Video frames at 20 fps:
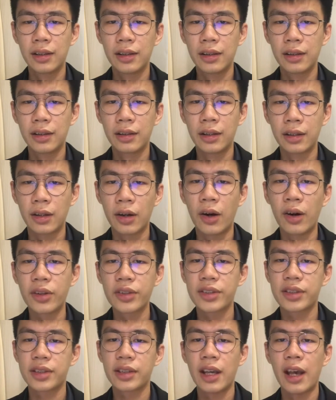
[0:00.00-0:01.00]
the
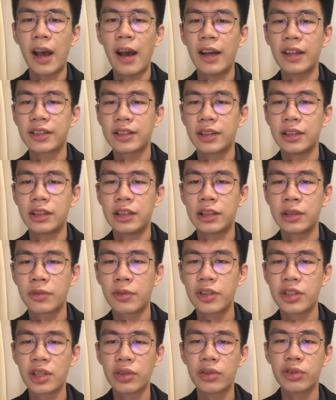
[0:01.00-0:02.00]
courts has the
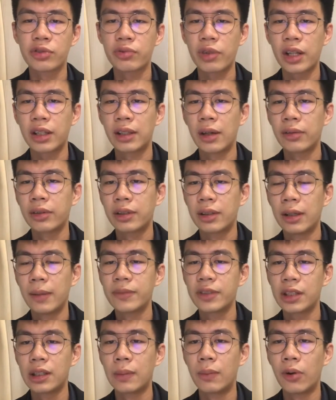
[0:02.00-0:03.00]
discretion to strike down terms
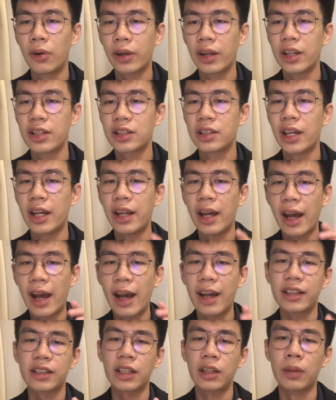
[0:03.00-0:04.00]
in a mortgage that
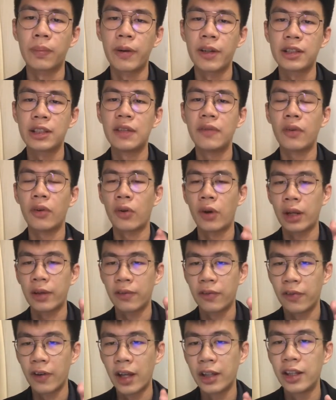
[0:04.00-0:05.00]
has an oppressive or
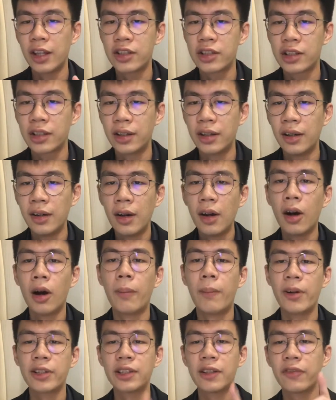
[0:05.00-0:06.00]
unfair nature.
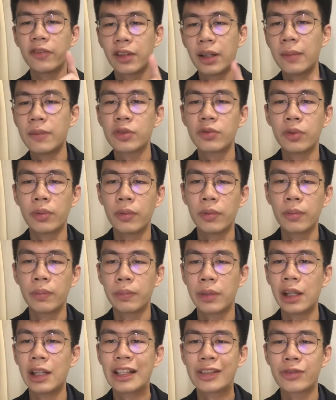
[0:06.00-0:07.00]
Oppressive terms would
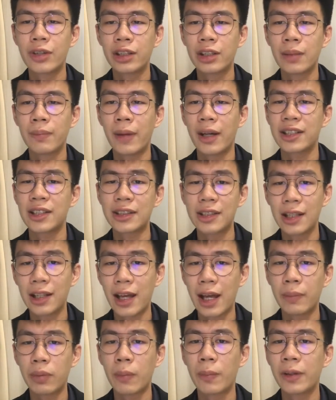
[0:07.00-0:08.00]
be illustrated by City
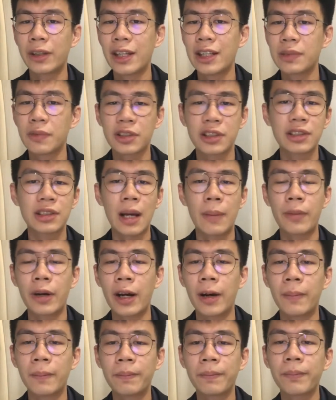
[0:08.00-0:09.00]
Land Properties versus Dabra,
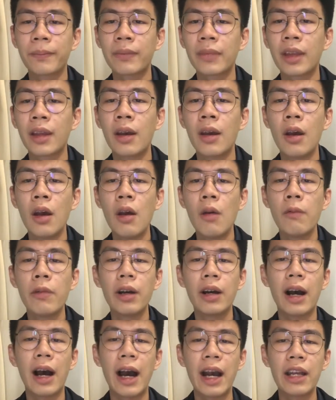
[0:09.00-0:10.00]
where
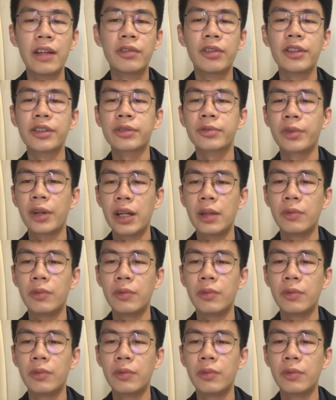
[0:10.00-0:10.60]
a high interest rate